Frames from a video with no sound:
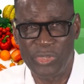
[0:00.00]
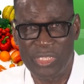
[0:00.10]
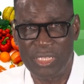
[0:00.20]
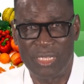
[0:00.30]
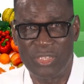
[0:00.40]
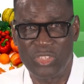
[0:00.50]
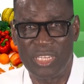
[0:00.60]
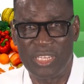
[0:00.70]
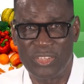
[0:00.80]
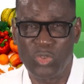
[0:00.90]
condition.
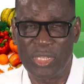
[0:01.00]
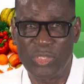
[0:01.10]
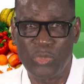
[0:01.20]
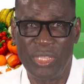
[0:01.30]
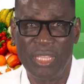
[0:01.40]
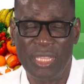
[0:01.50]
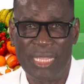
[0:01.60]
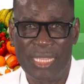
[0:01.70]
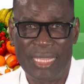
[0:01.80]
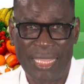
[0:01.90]
And so as we
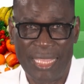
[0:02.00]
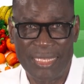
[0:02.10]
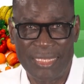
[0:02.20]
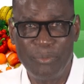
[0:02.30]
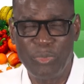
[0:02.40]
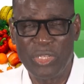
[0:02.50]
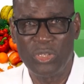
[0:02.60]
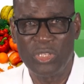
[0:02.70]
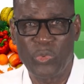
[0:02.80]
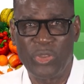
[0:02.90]
get deeper into
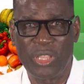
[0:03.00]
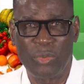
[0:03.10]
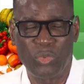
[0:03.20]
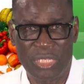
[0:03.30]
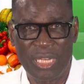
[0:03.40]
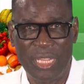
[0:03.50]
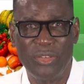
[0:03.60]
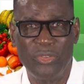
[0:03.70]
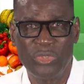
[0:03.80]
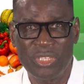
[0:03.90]
this program, we'll tell
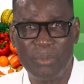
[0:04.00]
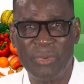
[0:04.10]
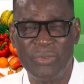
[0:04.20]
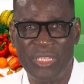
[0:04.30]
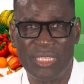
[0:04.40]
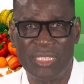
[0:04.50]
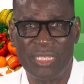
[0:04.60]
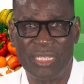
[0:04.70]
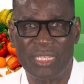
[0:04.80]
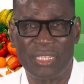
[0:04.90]
you some of the
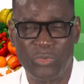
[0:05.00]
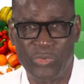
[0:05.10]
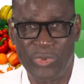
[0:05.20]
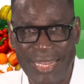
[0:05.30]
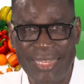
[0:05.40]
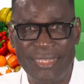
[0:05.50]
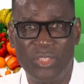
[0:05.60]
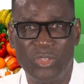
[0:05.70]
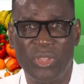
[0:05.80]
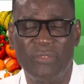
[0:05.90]
diseases that are
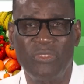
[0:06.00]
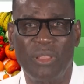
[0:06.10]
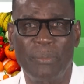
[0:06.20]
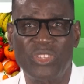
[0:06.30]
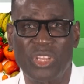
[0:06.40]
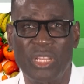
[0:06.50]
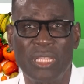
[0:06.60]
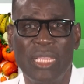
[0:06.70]
related to inflammation